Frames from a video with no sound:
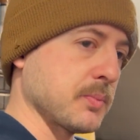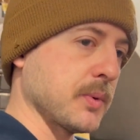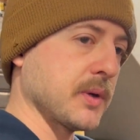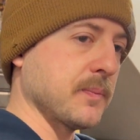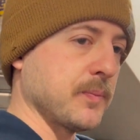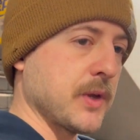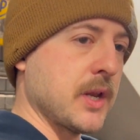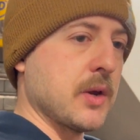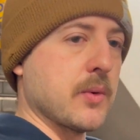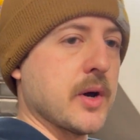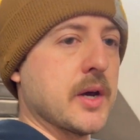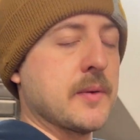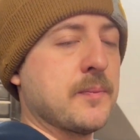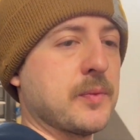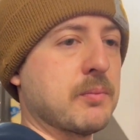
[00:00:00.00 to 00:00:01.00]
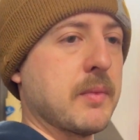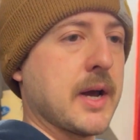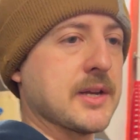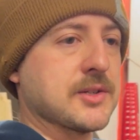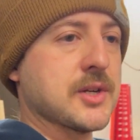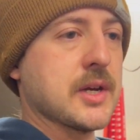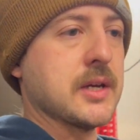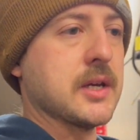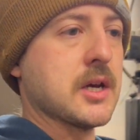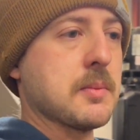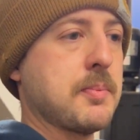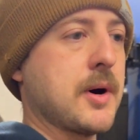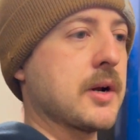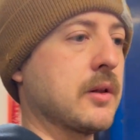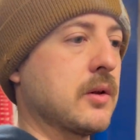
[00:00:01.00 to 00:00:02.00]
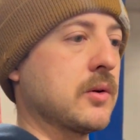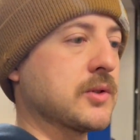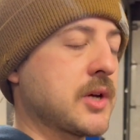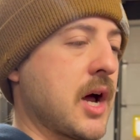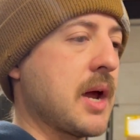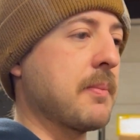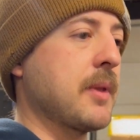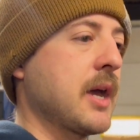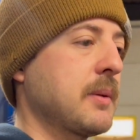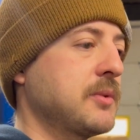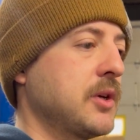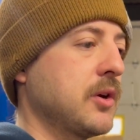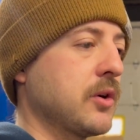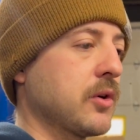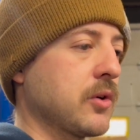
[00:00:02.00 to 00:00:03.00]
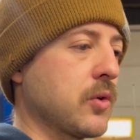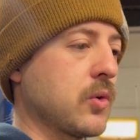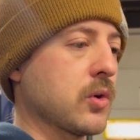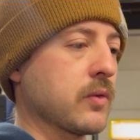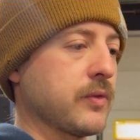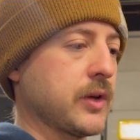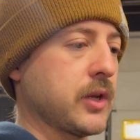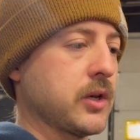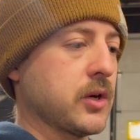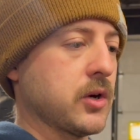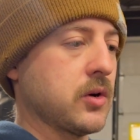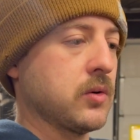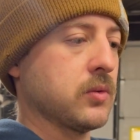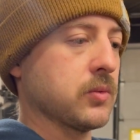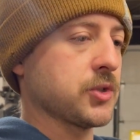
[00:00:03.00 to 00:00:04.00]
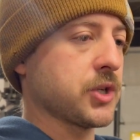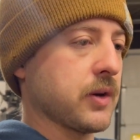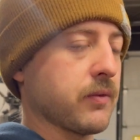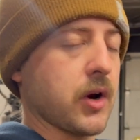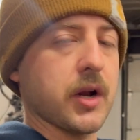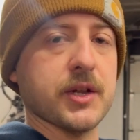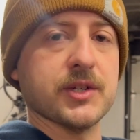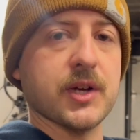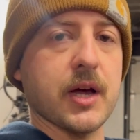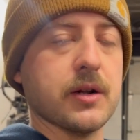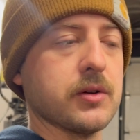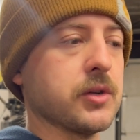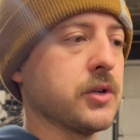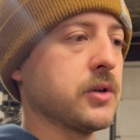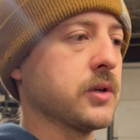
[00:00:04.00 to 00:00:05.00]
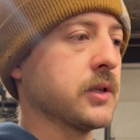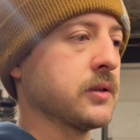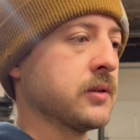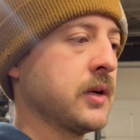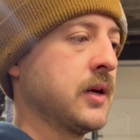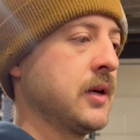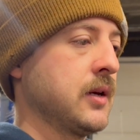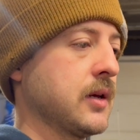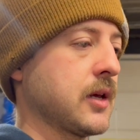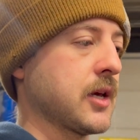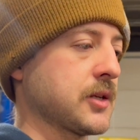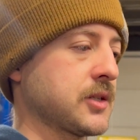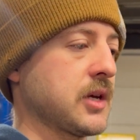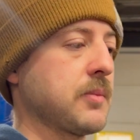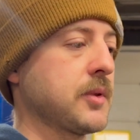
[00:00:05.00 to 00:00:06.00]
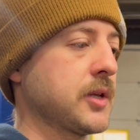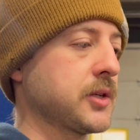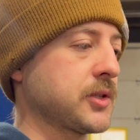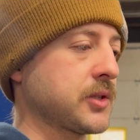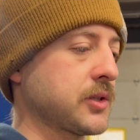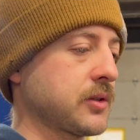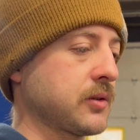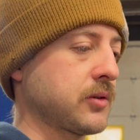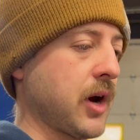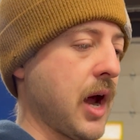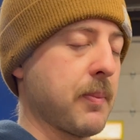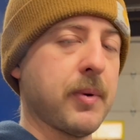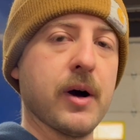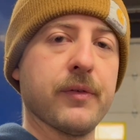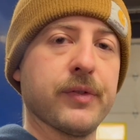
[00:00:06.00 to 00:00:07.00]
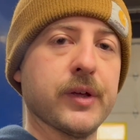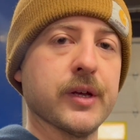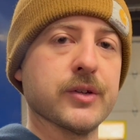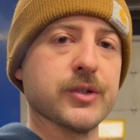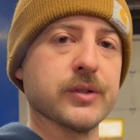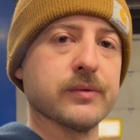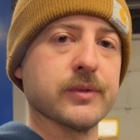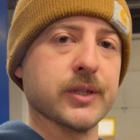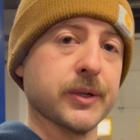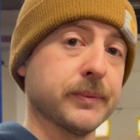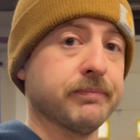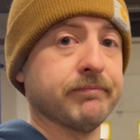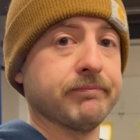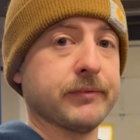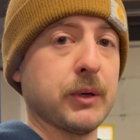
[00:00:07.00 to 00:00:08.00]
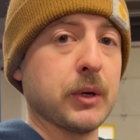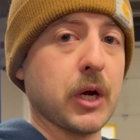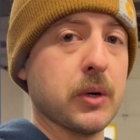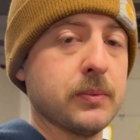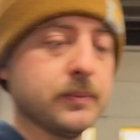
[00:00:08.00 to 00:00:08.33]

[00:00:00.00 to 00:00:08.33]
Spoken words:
But anyway, might set you up on a little time lapse here or video, whichever I decide to do, and get some of this crap off the engine. So there we go.